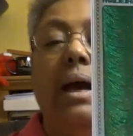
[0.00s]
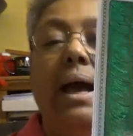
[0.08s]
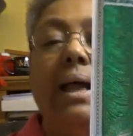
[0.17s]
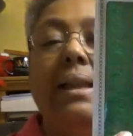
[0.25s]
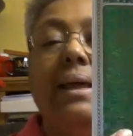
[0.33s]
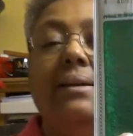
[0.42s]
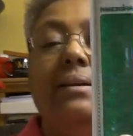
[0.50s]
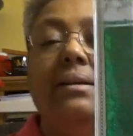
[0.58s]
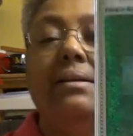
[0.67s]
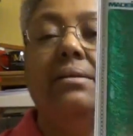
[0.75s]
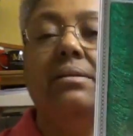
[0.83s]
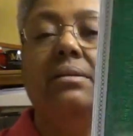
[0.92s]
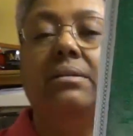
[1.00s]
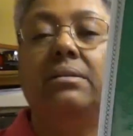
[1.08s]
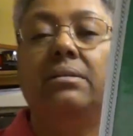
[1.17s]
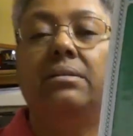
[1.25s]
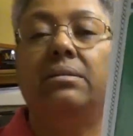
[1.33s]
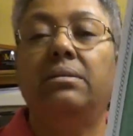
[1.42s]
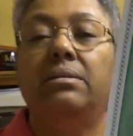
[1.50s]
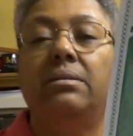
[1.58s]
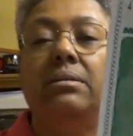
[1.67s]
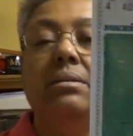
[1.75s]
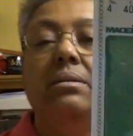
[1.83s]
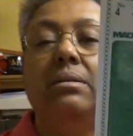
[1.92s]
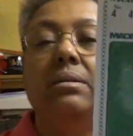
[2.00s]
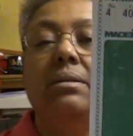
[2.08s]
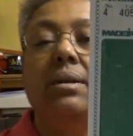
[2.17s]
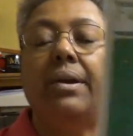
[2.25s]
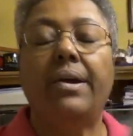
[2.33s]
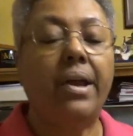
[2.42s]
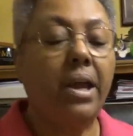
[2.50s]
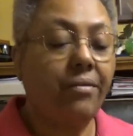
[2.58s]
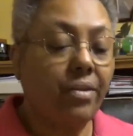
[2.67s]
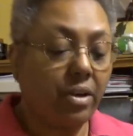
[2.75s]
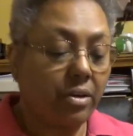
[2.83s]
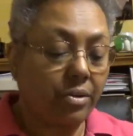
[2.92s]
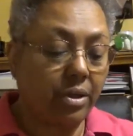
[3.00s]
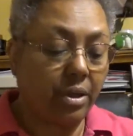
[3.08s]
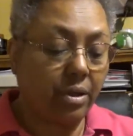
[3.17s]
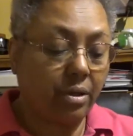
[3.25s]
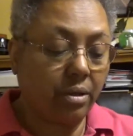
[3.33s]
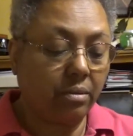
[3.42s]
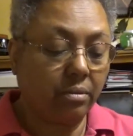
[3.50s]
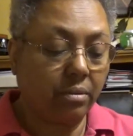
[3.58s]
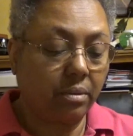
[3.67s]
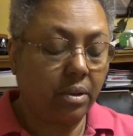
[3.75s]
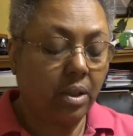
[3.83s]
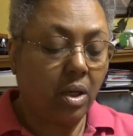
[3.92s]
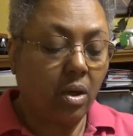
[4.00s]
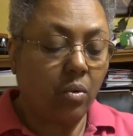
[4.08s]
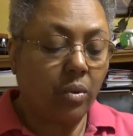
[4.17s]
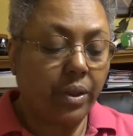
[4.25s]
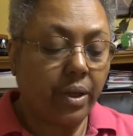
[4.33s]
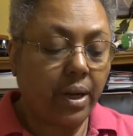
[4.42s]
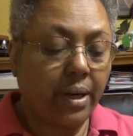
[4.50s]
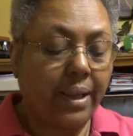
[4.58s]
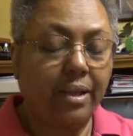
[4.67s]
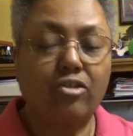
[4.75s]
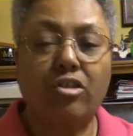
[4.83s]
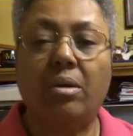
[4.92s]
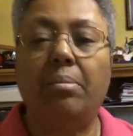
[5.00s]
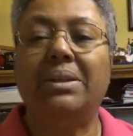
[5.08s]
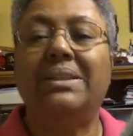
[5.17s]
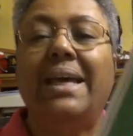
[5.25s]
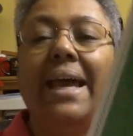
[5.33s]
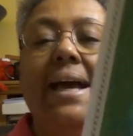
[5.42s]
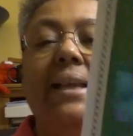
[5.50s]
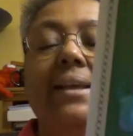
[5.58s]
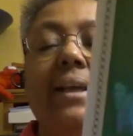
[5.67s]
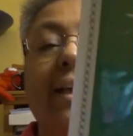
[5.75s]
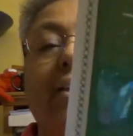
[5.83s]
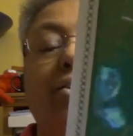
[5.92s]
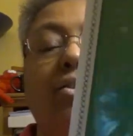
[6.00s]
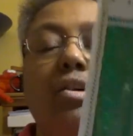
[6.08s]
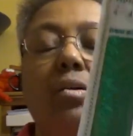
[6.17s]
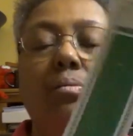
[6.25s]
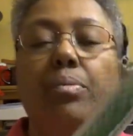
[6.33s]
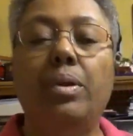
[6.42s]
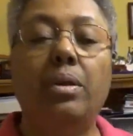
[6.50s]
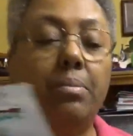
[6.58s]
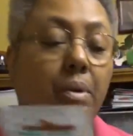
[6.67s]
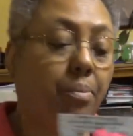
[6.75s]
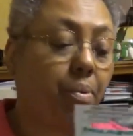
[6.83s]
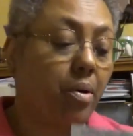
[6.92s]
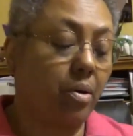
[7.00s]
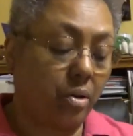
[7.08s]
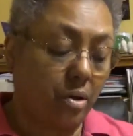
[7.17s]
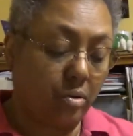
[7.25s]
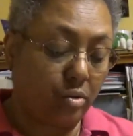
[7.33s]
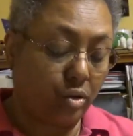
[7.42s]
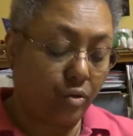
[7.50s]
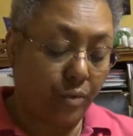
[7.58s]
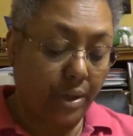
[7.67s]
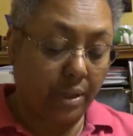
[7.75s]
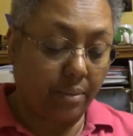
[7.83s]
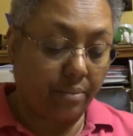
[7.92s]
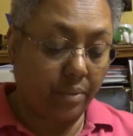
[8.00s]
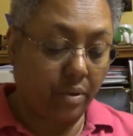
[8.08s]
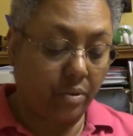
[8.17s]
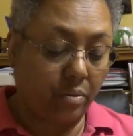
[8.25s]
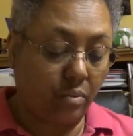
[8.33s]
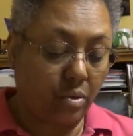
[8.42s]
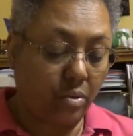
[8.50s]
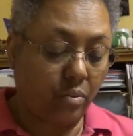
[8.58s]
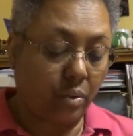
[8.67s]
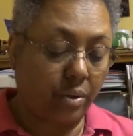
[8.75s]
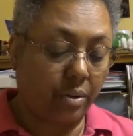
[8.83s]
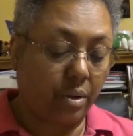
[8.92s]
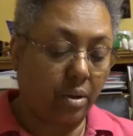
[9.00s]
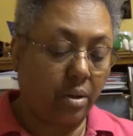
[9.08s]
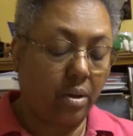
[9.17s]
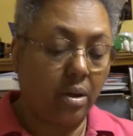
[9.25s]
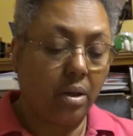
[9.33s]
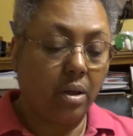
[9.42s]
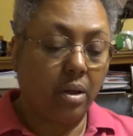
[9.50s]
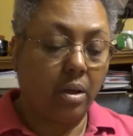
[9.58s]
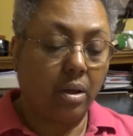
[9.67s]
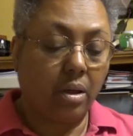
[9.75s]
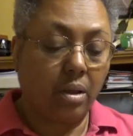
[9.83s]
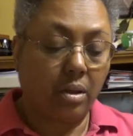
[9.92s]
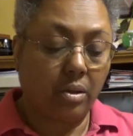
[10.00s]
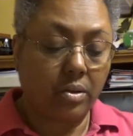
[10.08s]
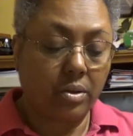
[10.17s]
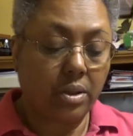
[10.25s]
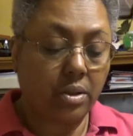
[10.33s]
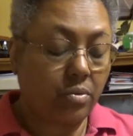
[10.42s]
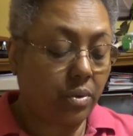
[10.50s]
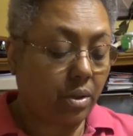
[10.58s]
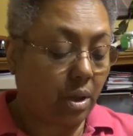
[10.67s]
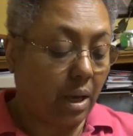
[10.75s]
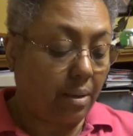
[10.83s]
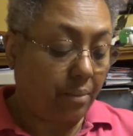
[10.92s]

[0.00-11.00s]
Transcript: I like these. They're heavier than, well, they're not actually a metallic, and you don't pull them apart, you don't shred them to work with it. You stitch with the,